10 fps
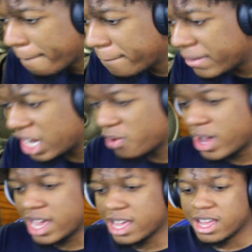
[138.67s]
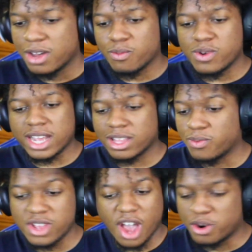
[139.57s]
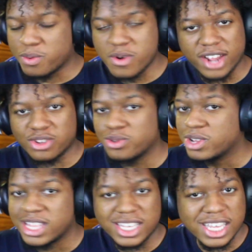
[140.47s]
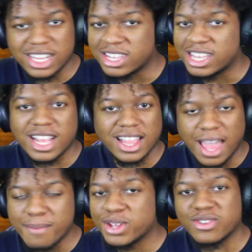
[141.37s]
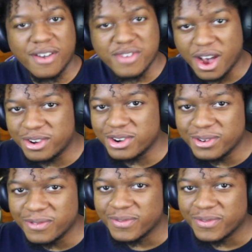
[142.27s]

Anyway, react y'all know what react to. Let's get into it. Hit that like button, subscribe, y'all new.